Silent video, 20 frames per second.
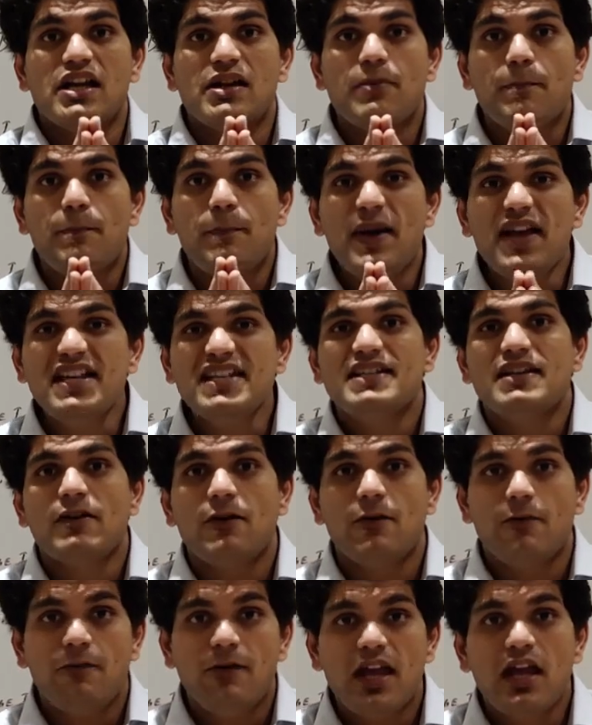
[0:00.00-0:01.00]
The best
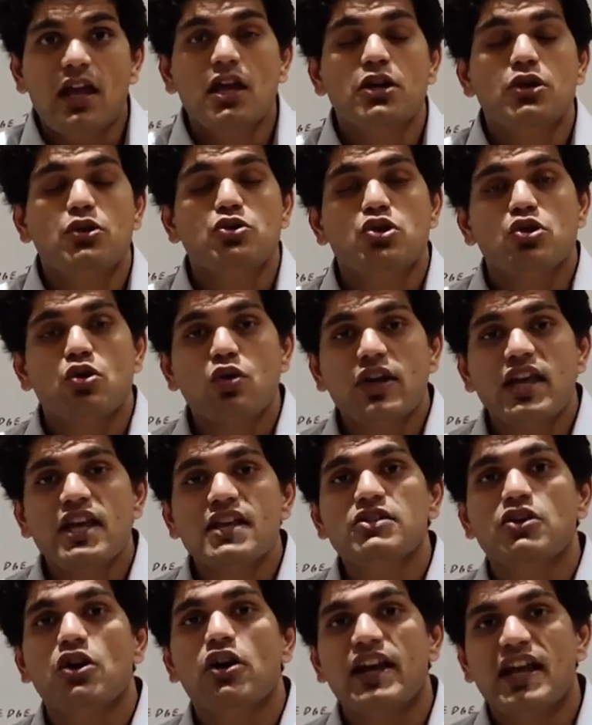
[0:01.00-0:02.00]
way to
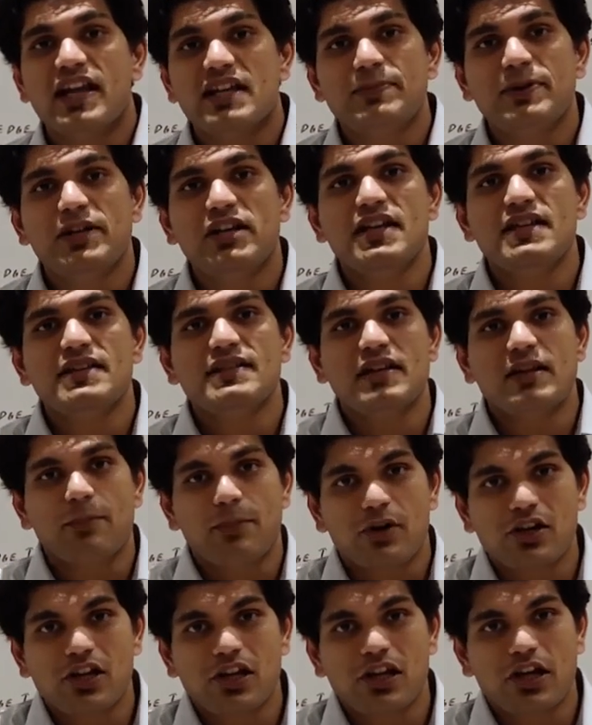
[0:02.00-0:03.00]
showcase your expertise in a
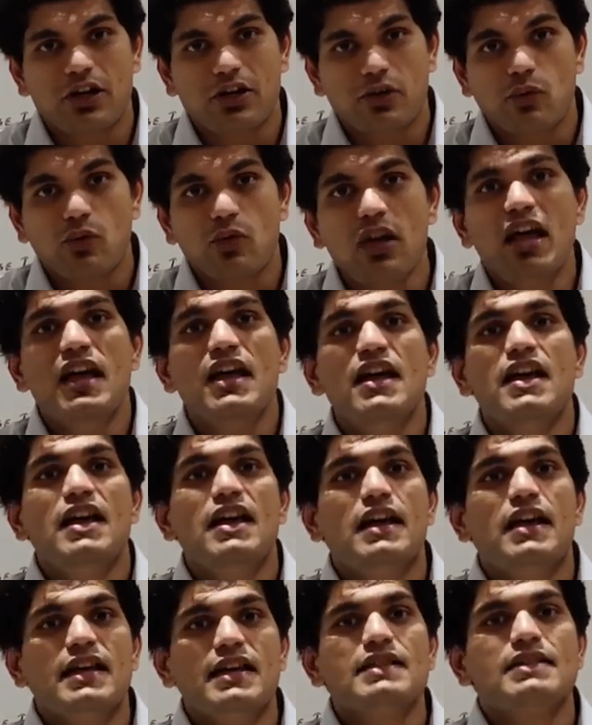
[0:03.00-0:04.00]
particular tool
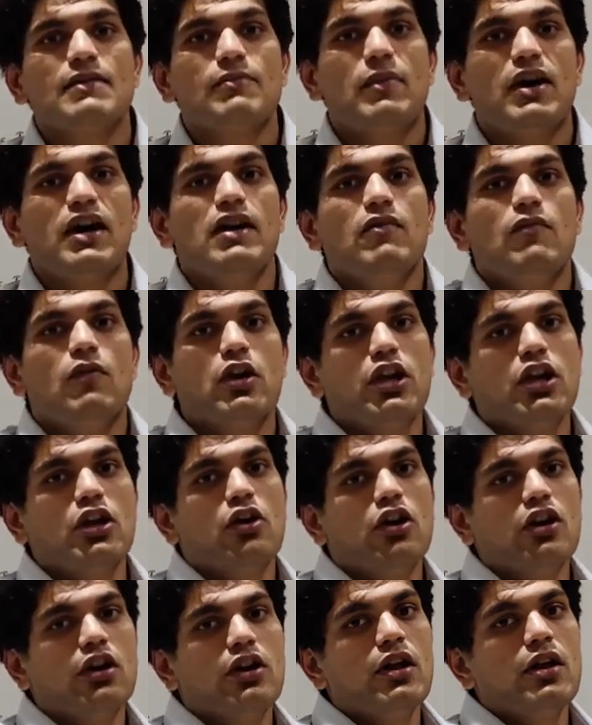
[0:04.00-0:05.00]
is by
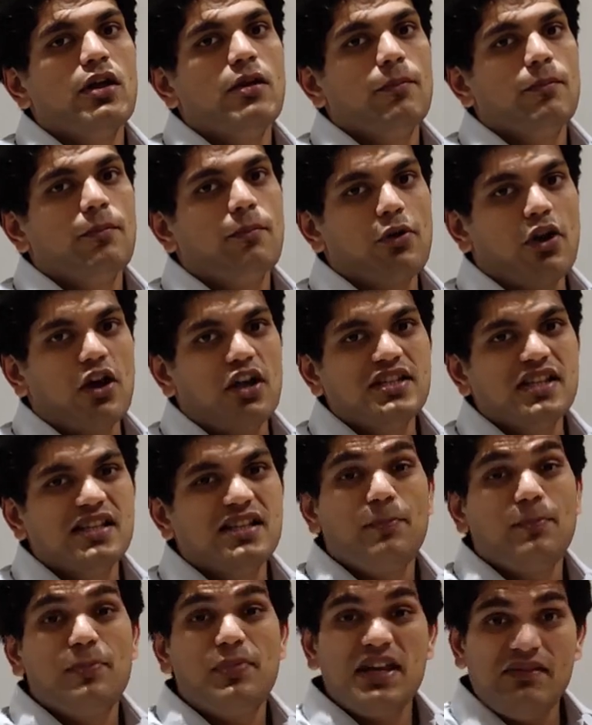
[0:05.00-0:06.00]
working on
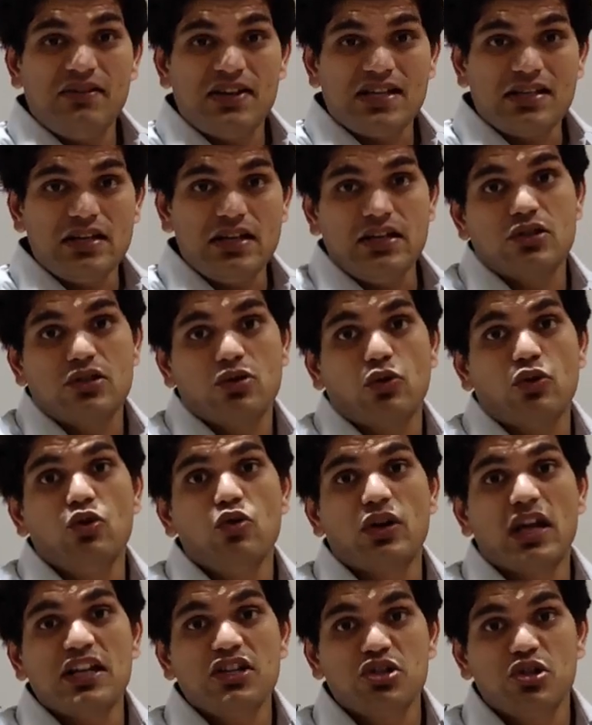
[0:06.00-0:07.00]
projects previously. So you
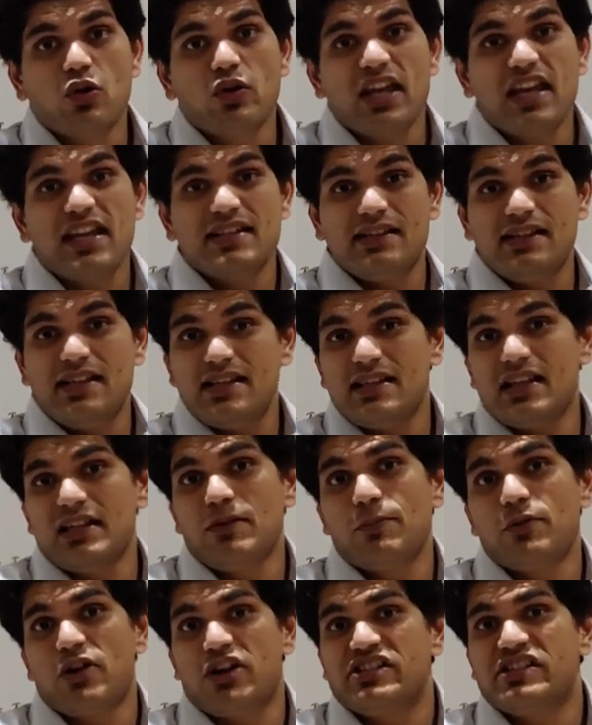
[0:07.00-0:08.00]
can showcase these are
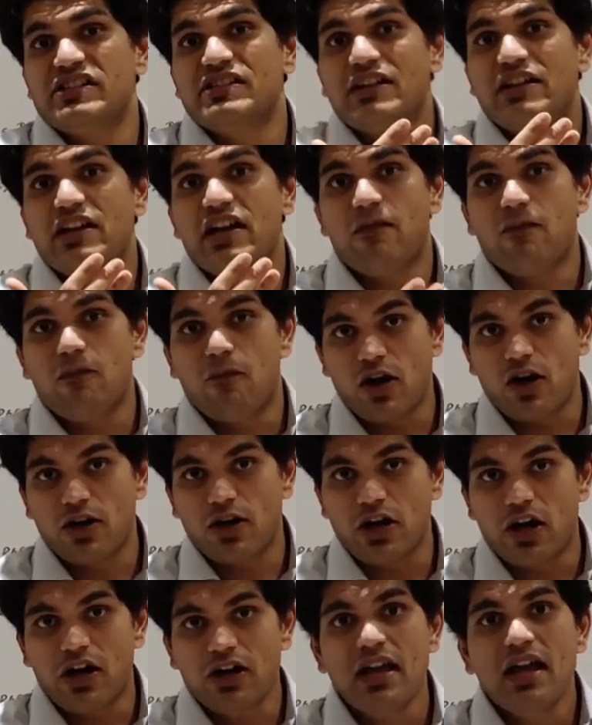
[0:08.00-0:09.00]
the projects that I have
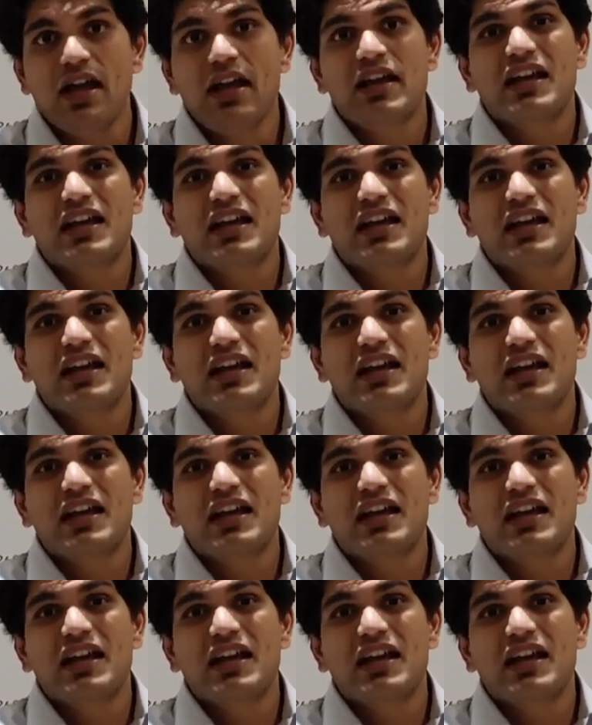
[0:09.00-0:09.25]
worked on,